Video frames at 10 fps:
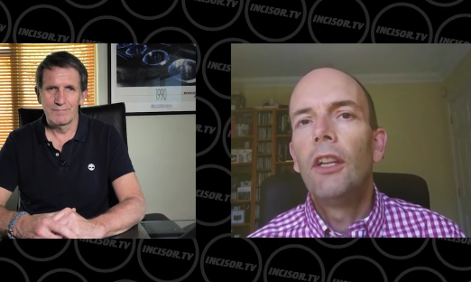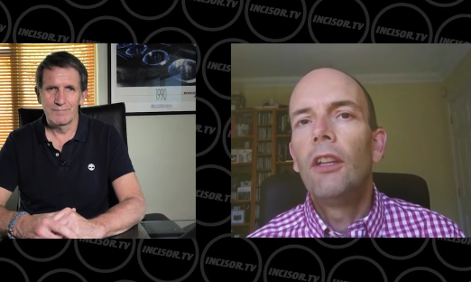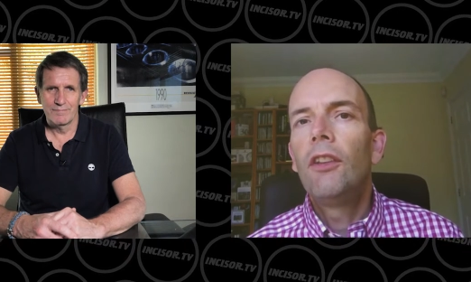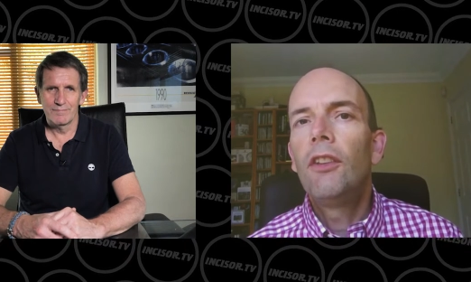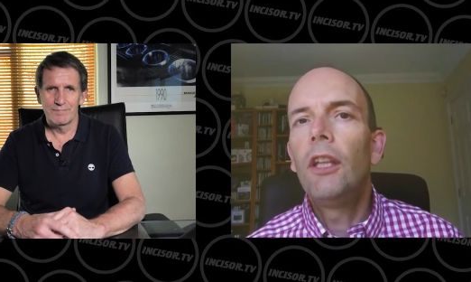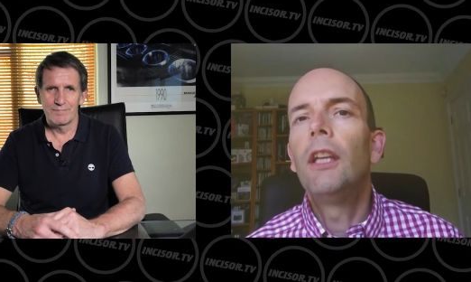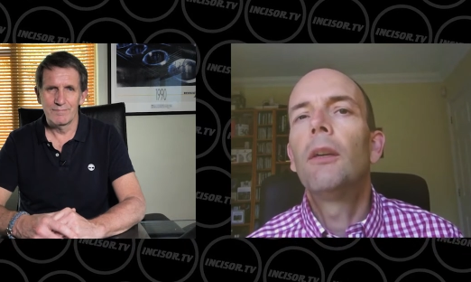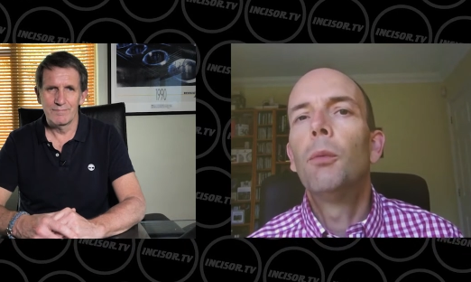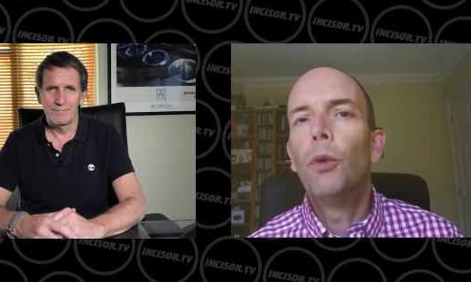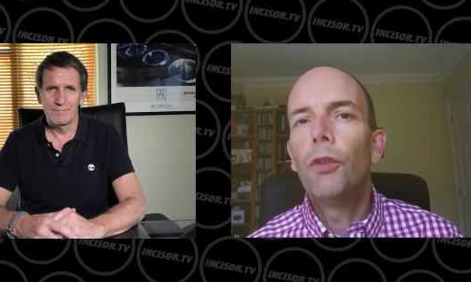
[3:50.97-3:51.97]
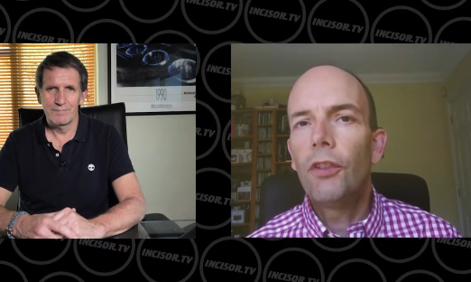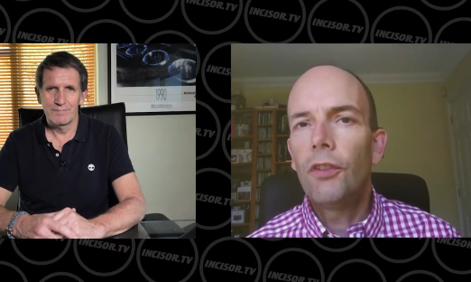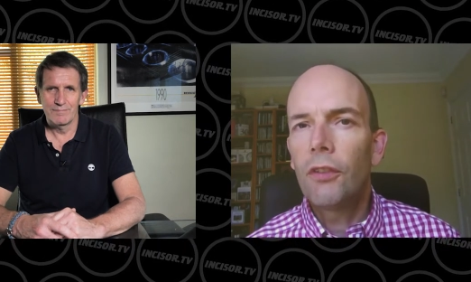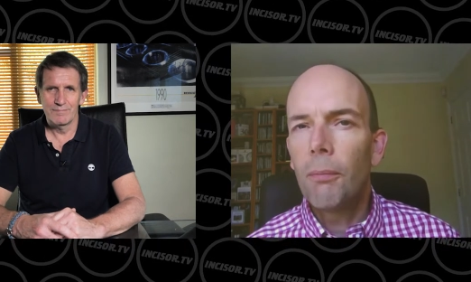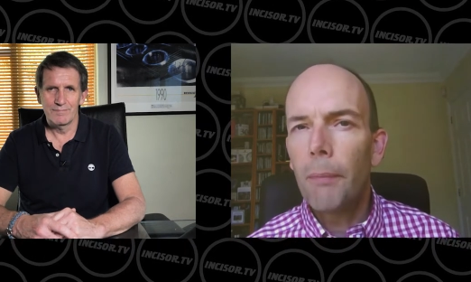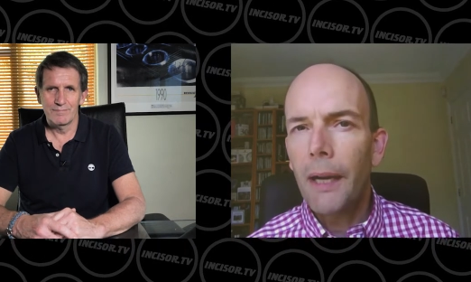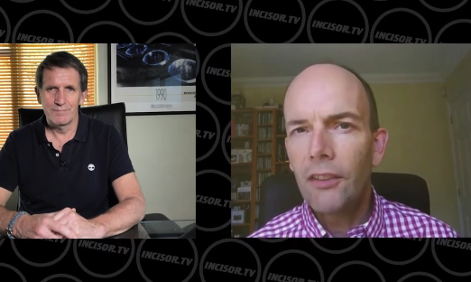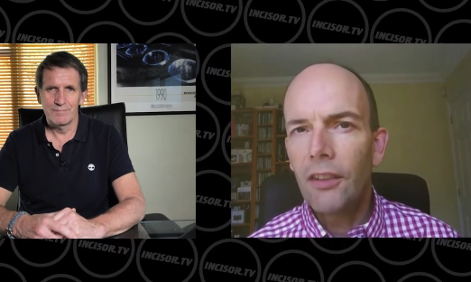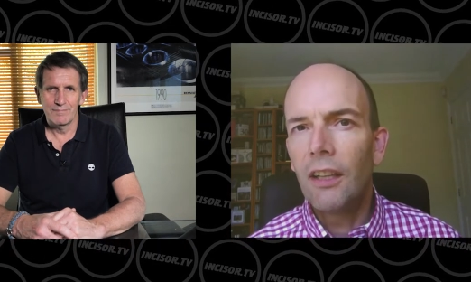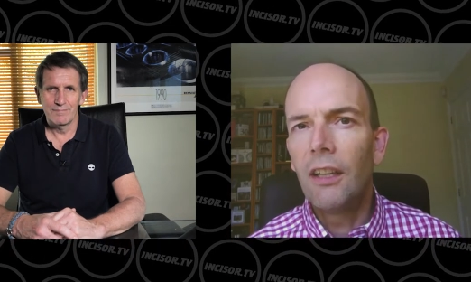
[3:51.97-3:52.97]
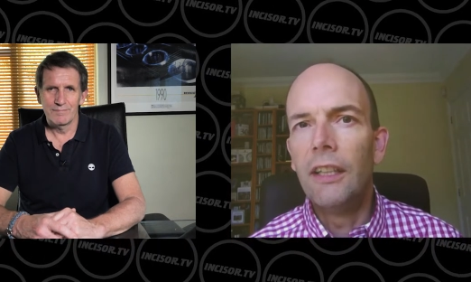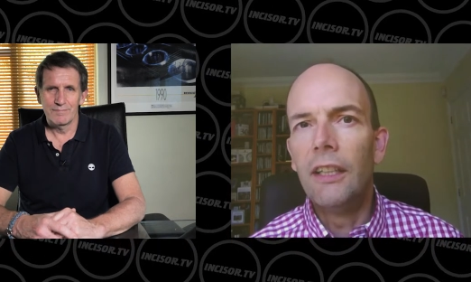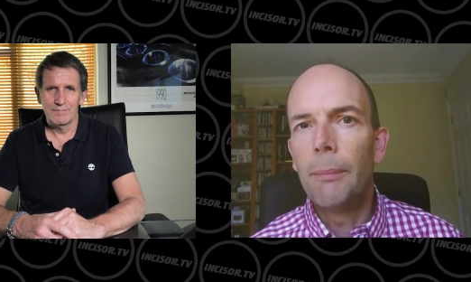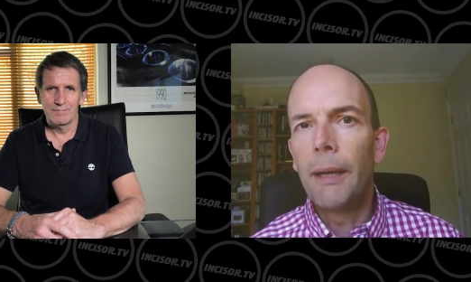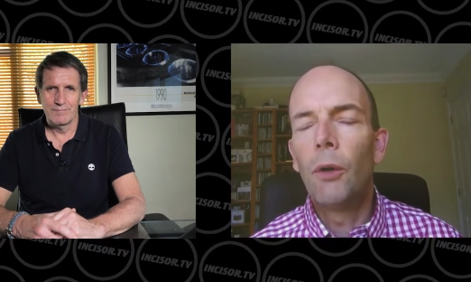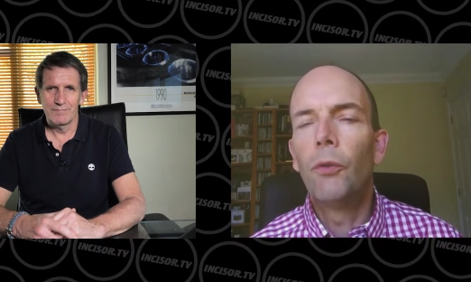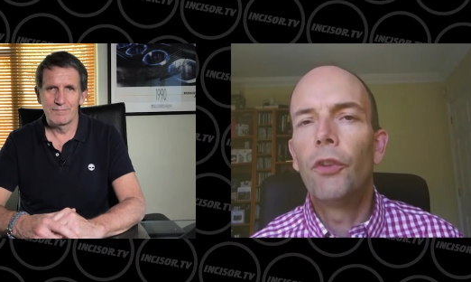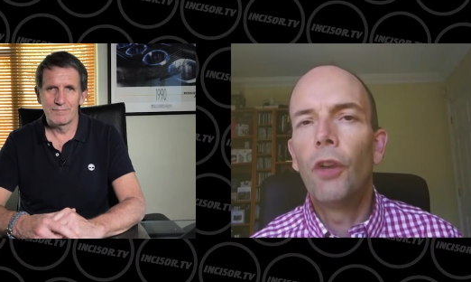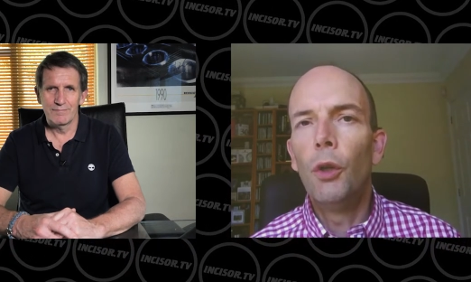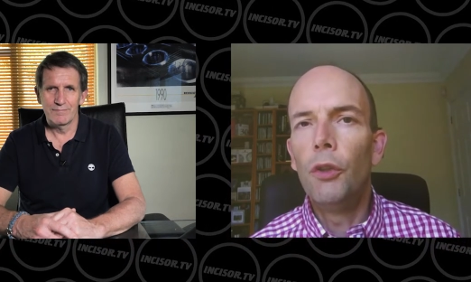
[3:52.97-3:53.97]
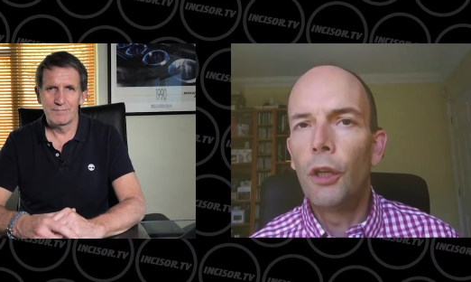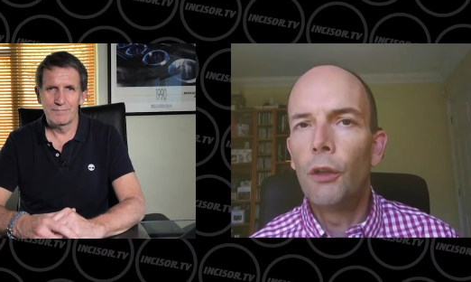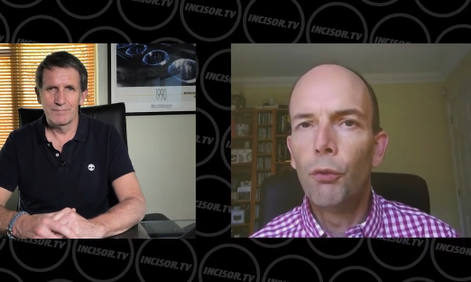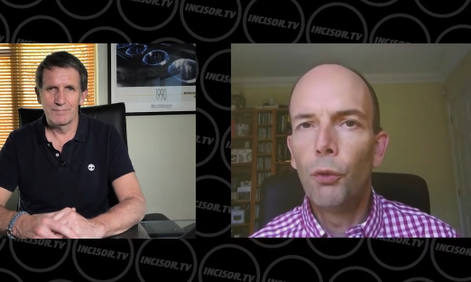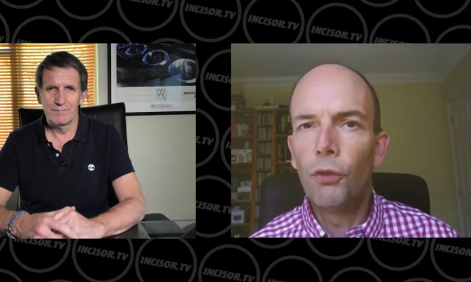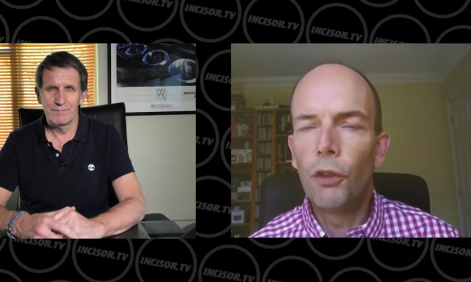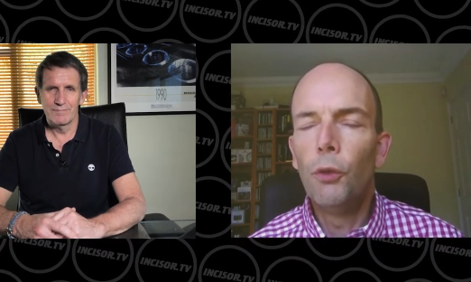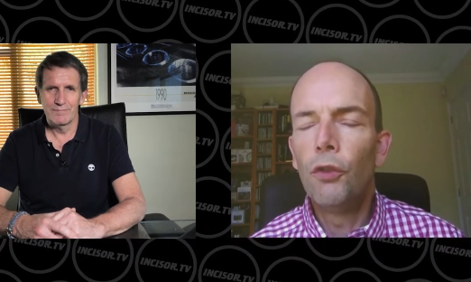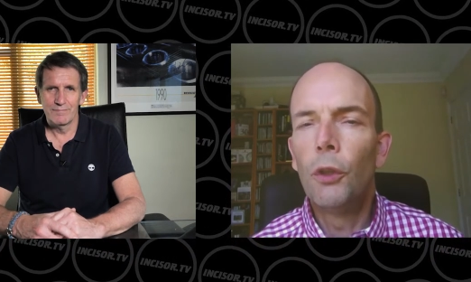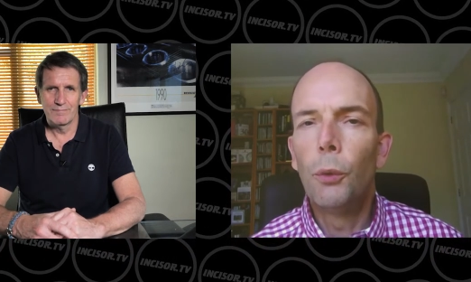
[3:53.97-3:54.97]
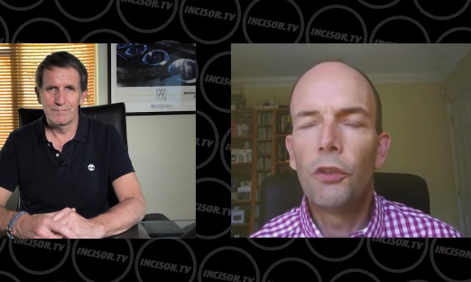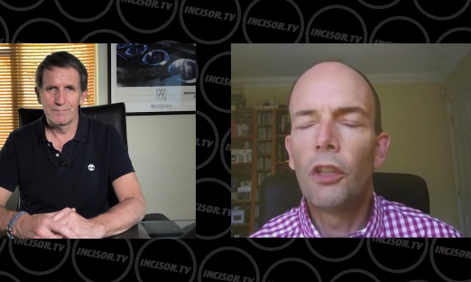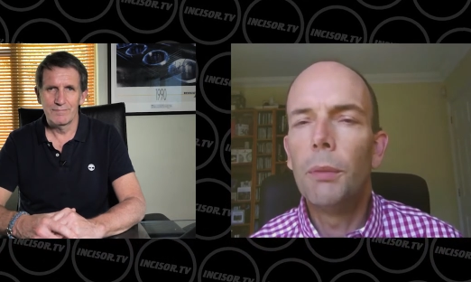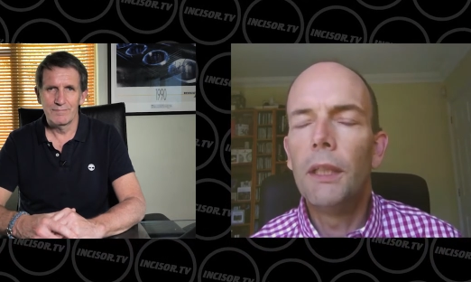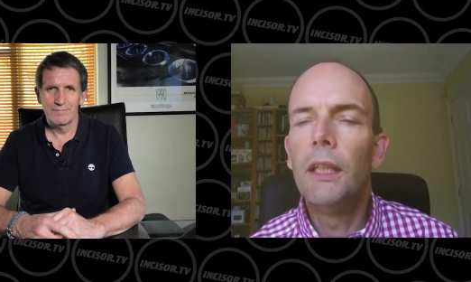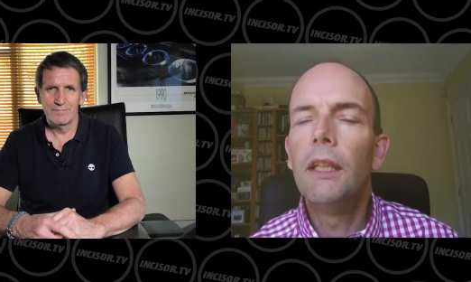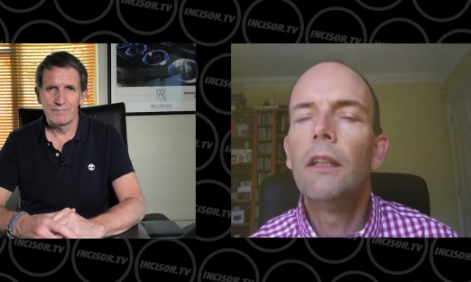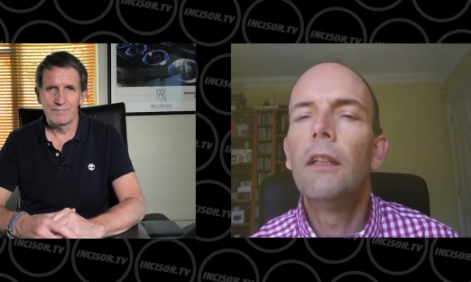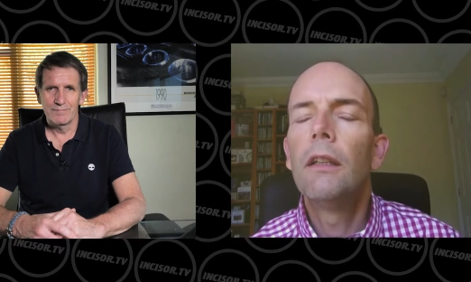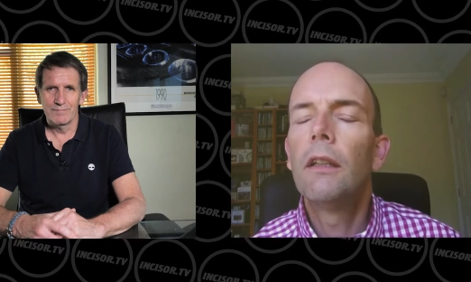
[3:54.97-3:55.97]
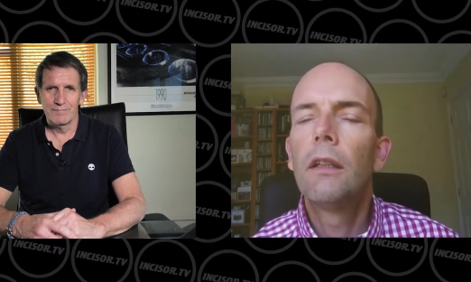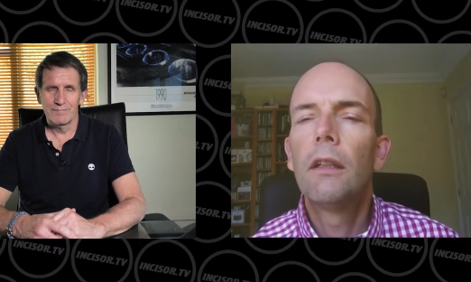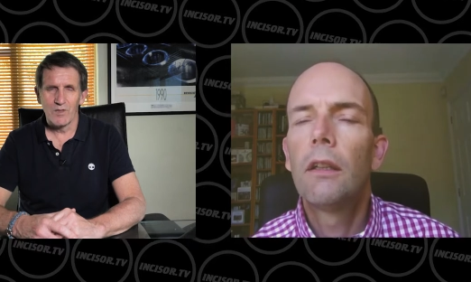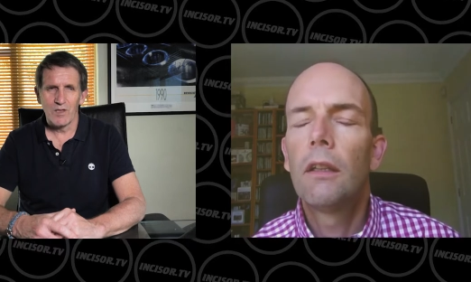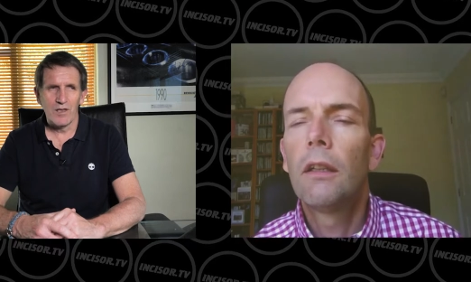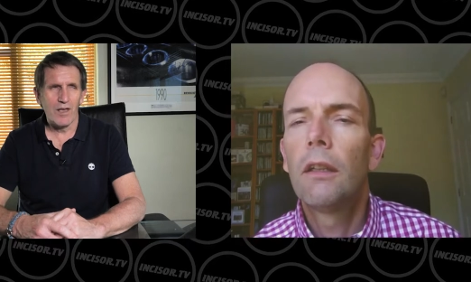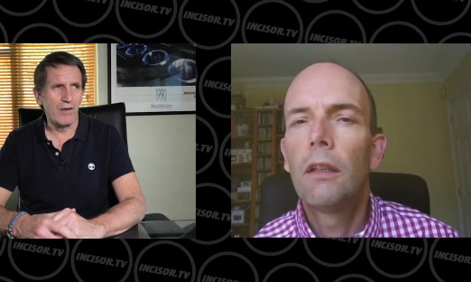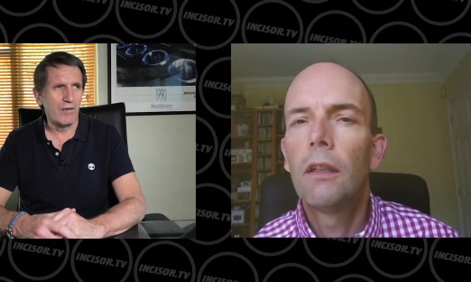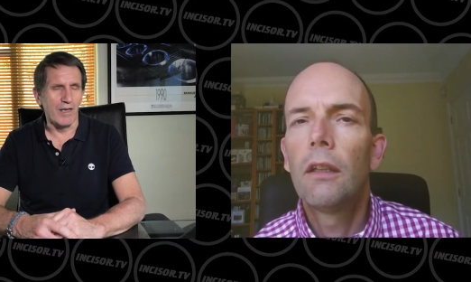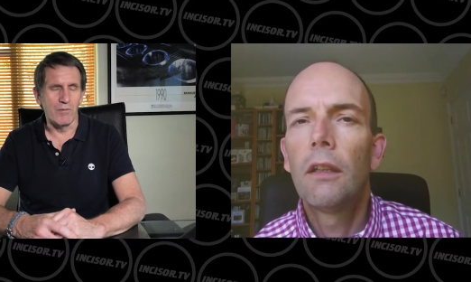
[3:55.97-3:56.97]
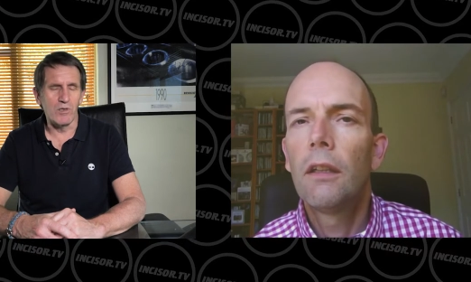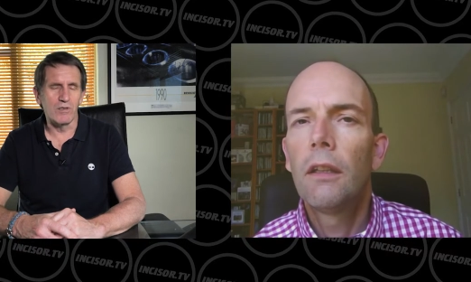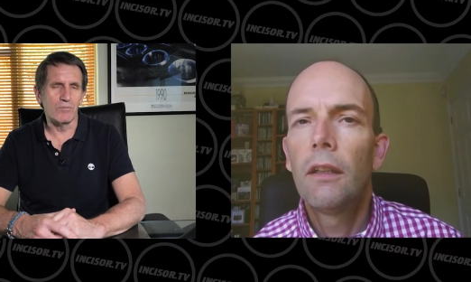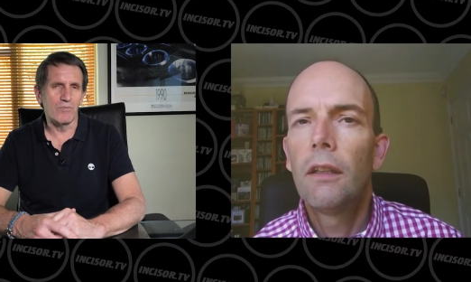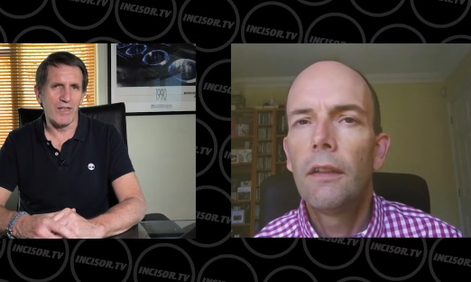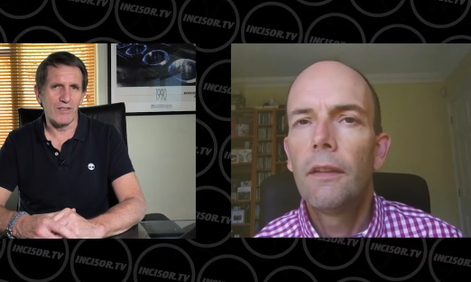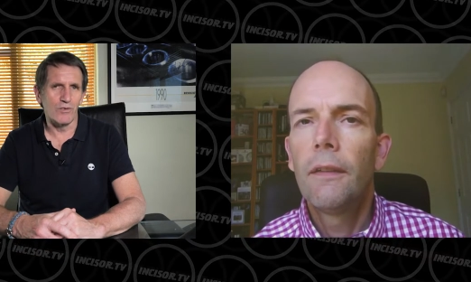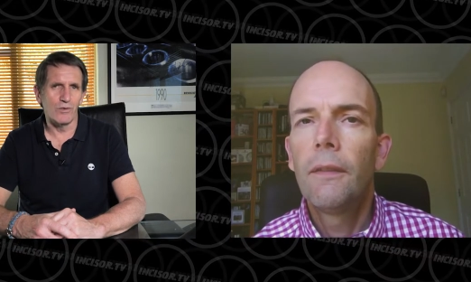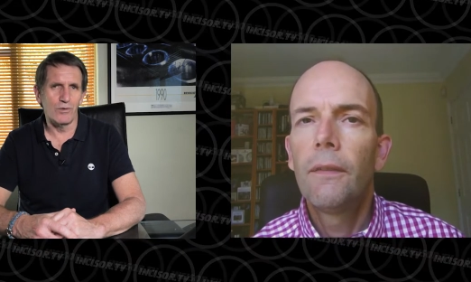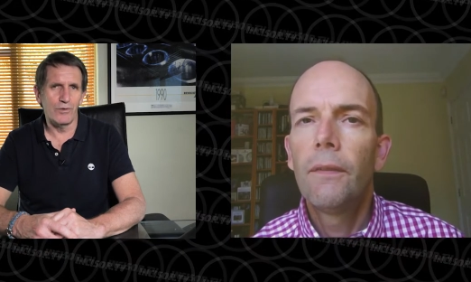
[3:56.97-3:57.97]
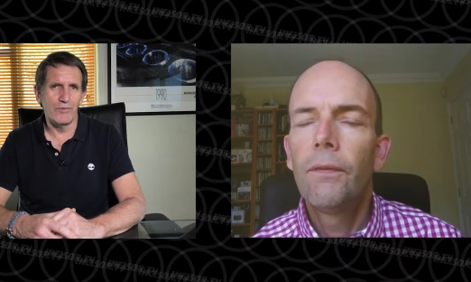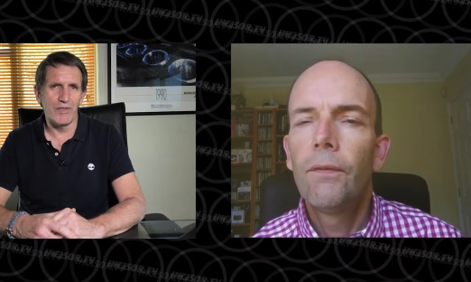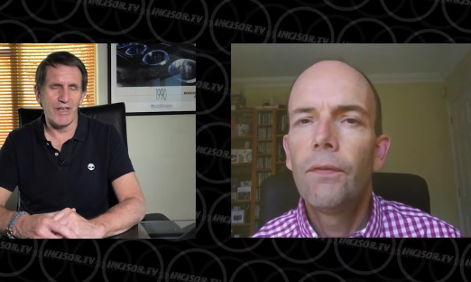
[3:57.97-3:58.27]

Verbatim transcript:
Speaker 1: think more systematically about the overall solution that was
Speaker 2: going to be needed. Okay, well, that's all the